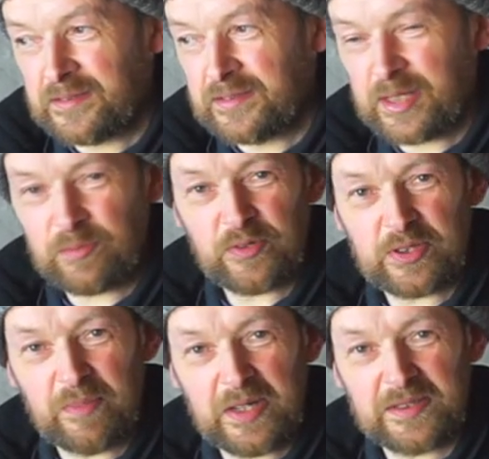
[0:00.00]
trip for the
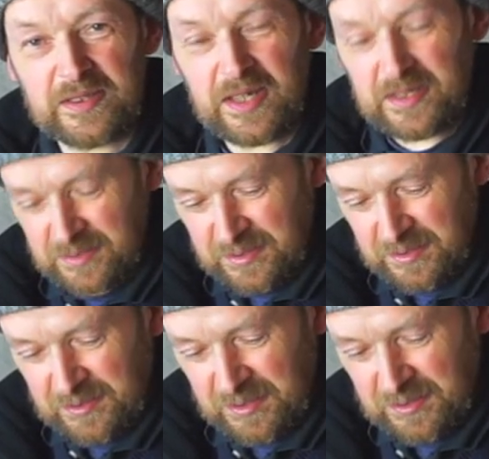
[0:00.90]
mind again to
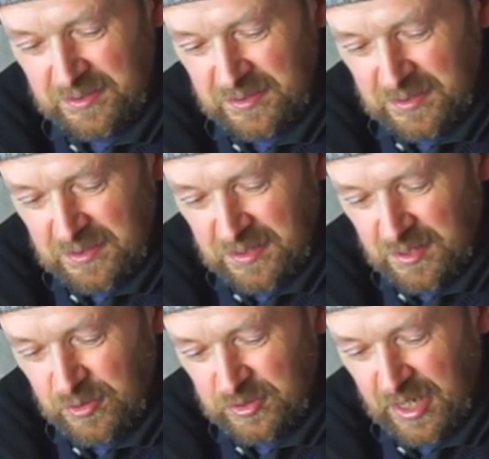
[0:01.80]
think
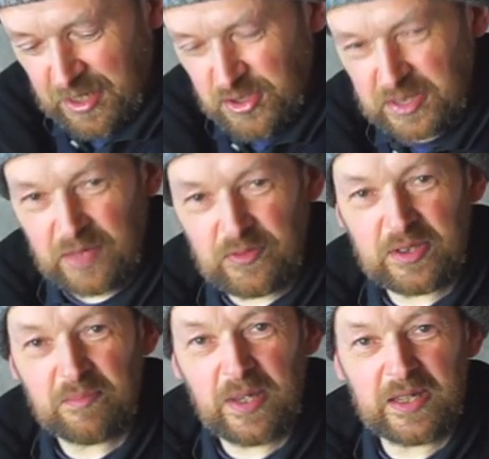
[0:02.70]
about actually having
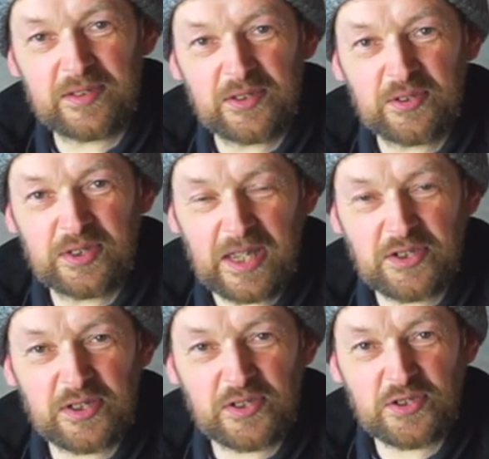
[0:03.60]
to make the
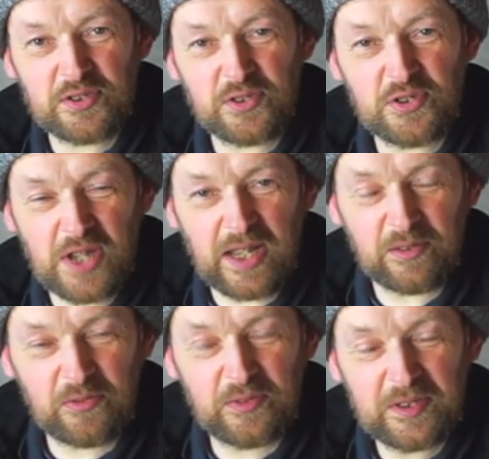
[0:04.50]
utensils
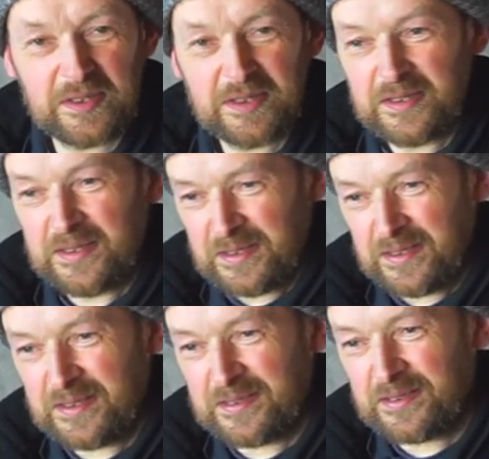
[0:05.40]
yourself.
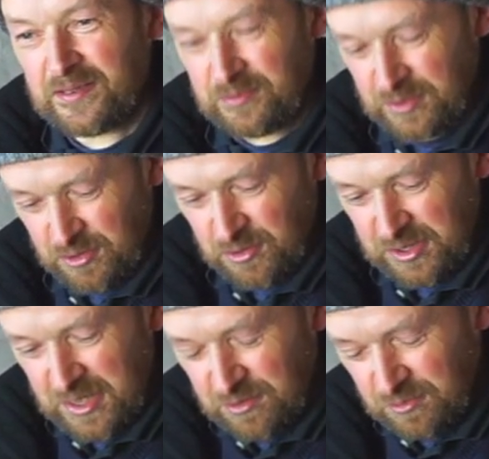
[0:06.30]
Uh, what are you going to
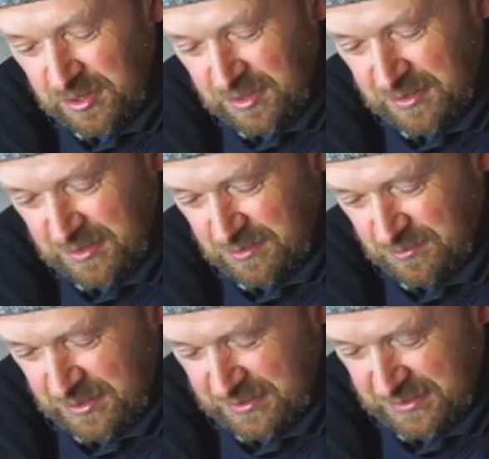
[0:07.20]
eat with? Uh,
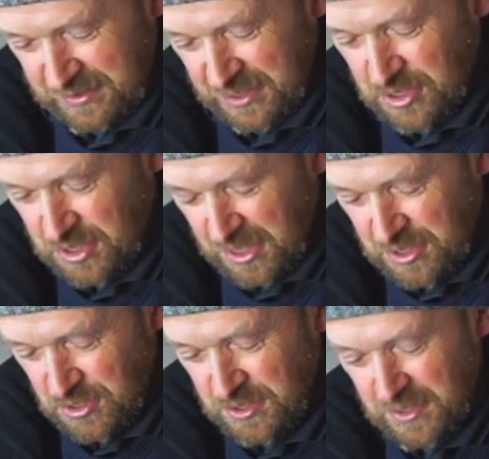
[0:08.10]
well, in this
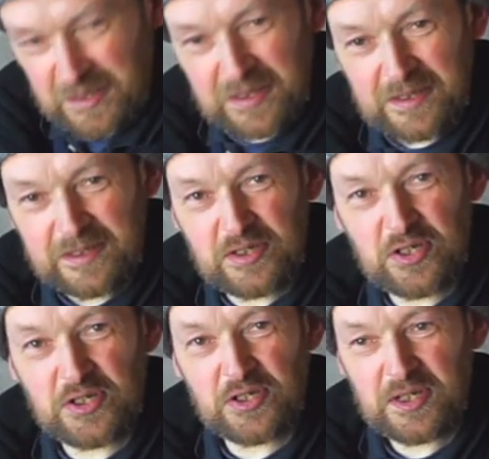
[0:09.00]
case, this
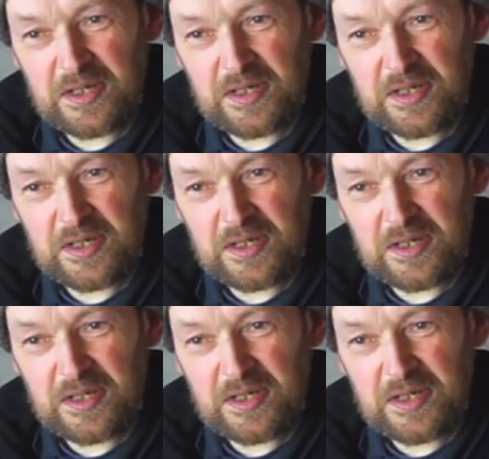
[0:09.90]
is